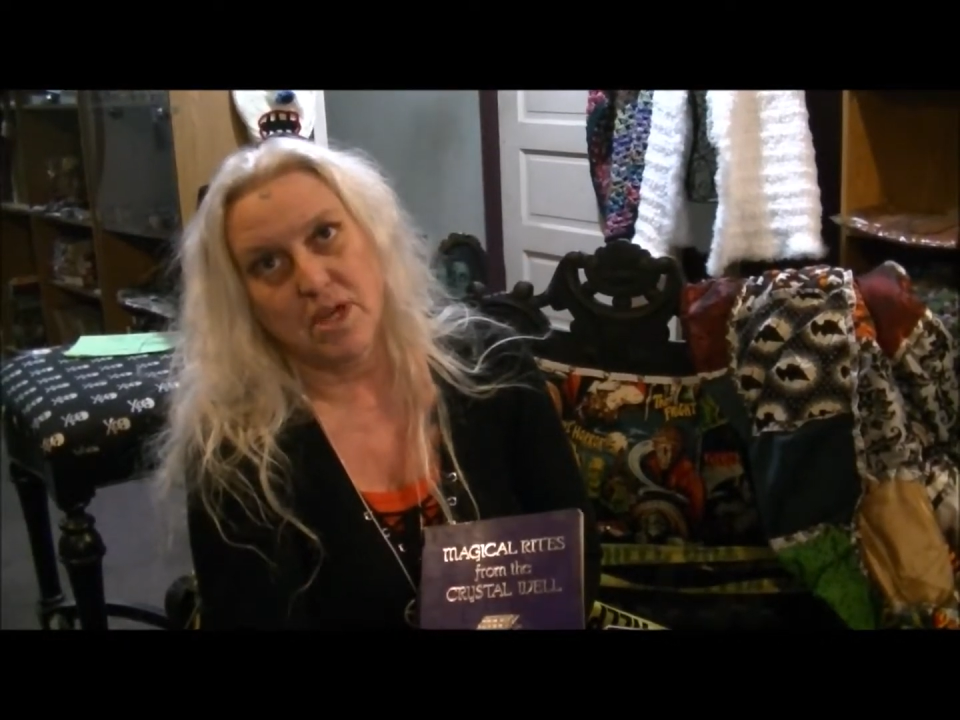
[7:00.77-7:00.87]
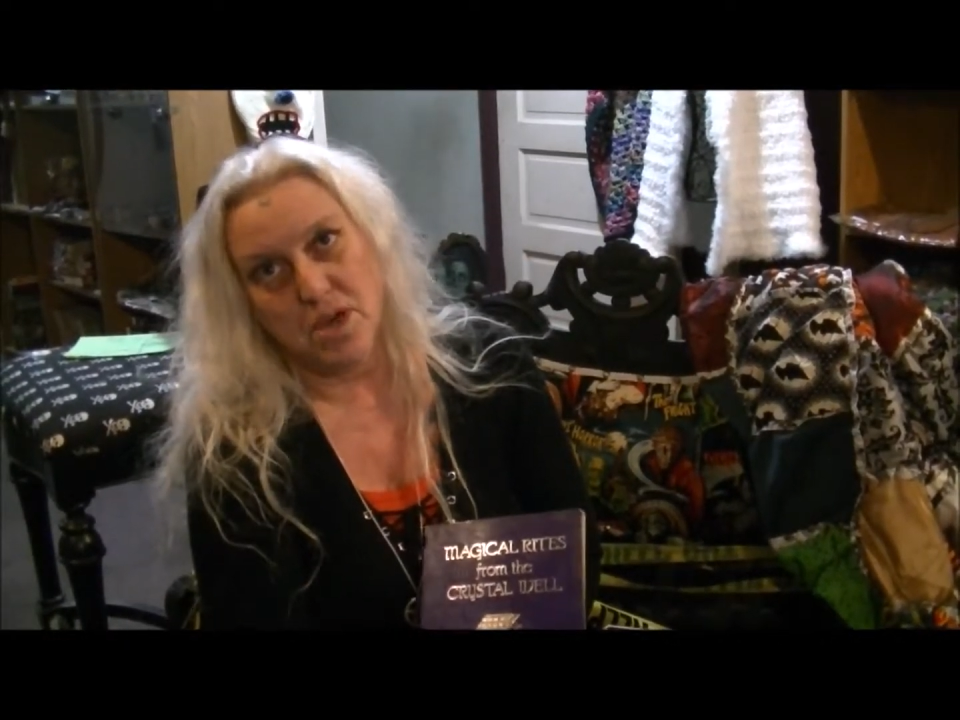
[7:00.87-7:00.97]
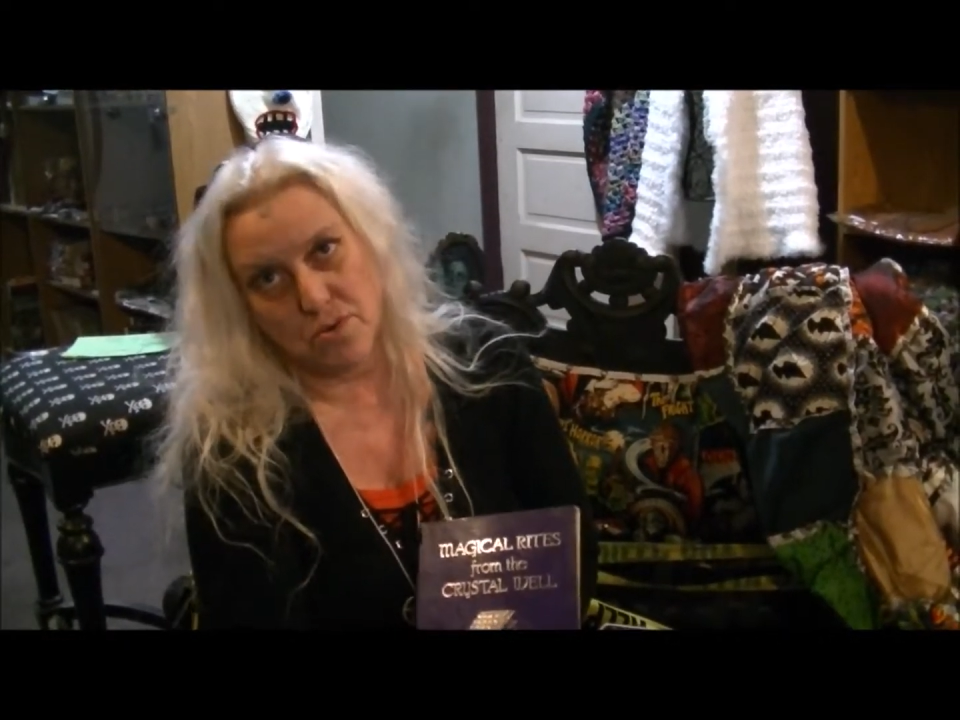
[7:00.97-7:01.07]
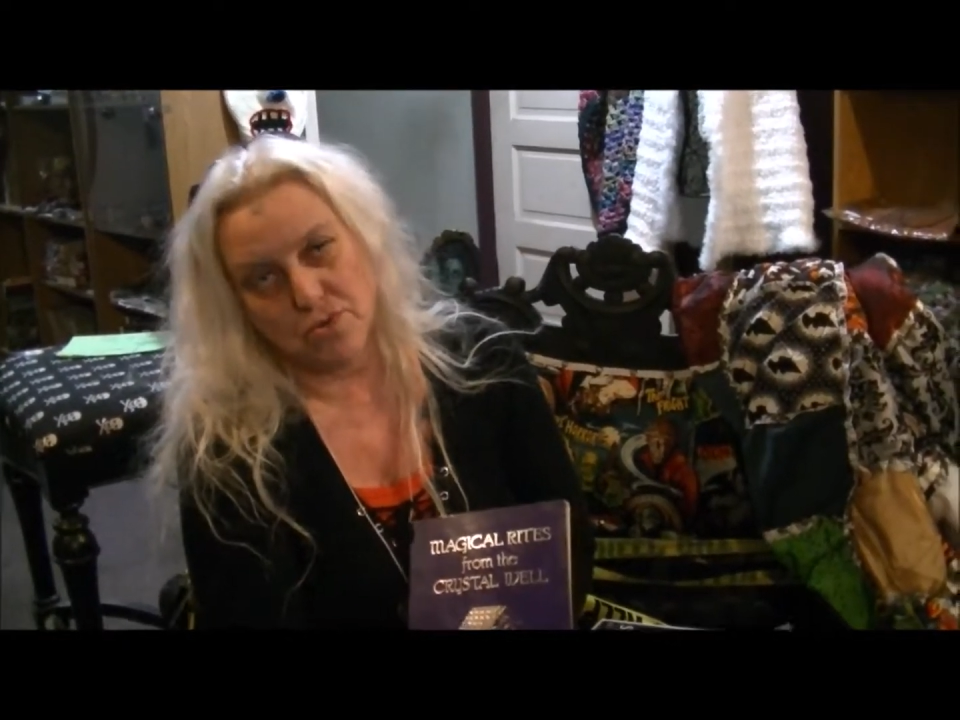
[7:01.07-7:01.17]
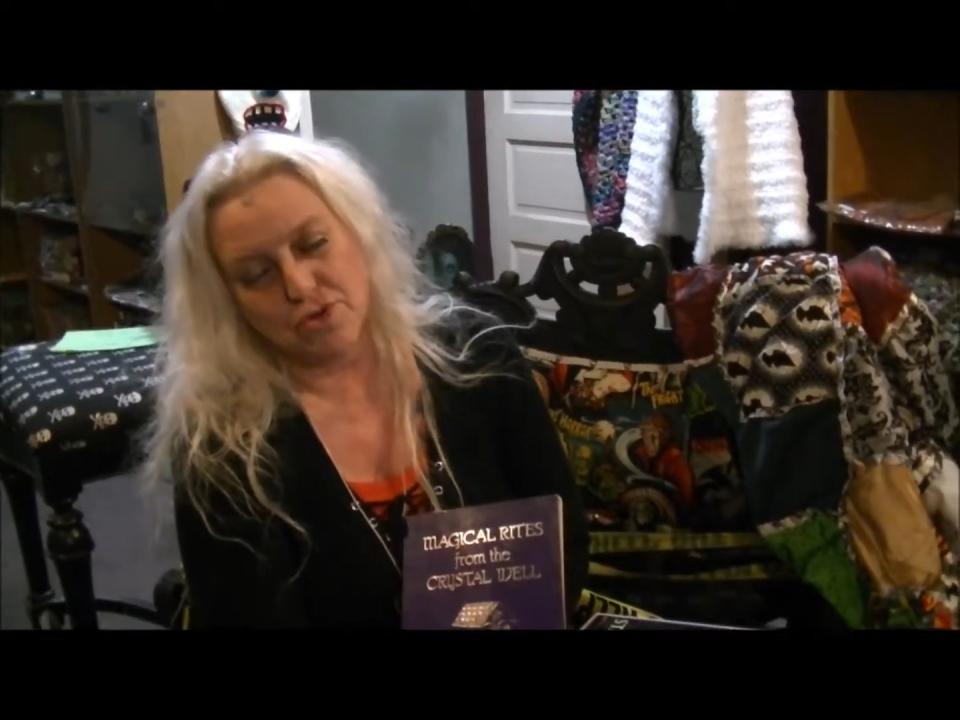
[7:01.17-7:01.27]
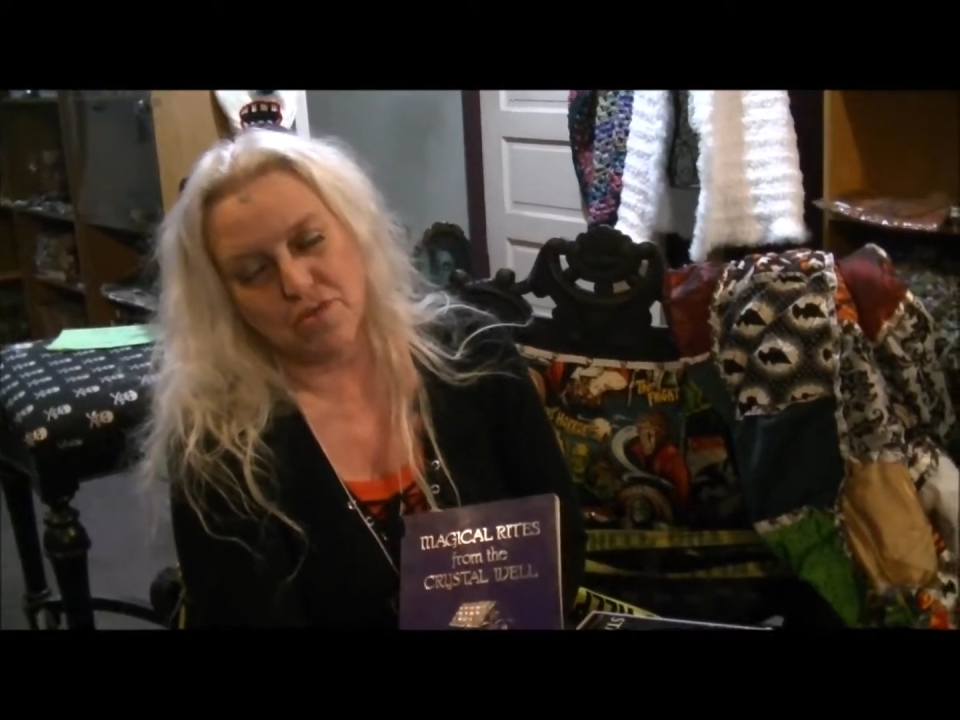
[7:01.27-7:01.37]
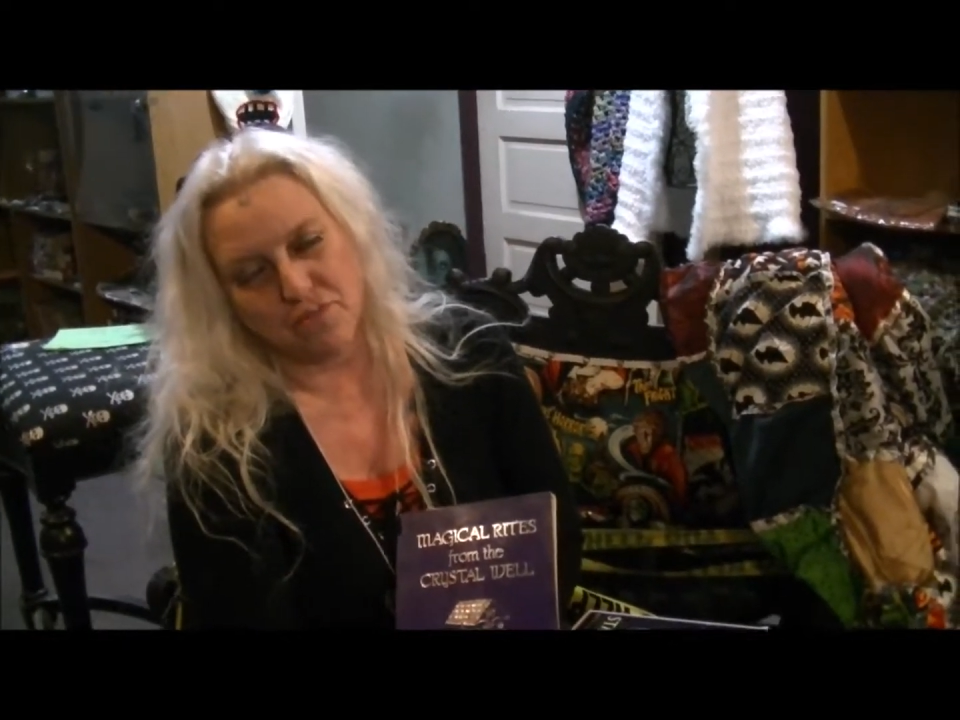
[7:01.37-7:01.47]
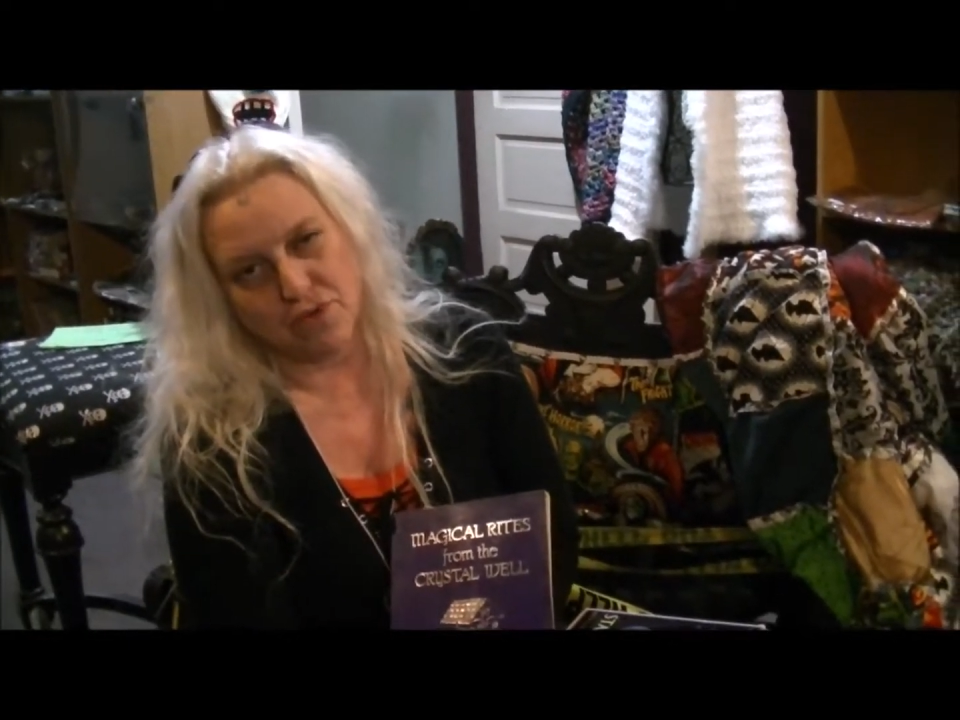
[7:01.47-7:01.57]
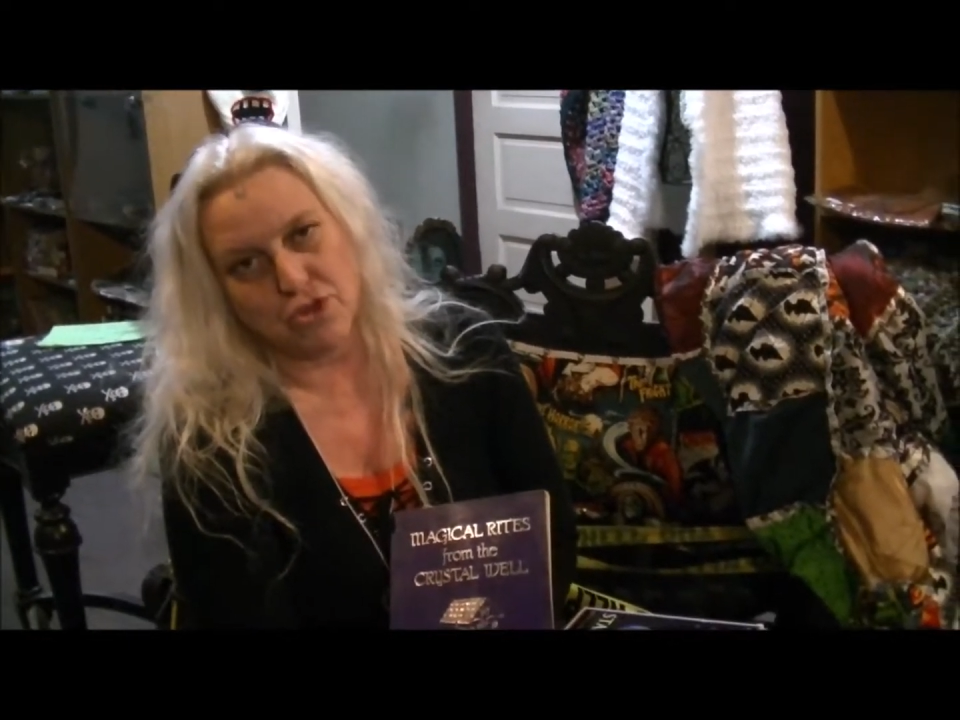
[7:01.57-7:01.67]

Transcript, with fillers: energy for the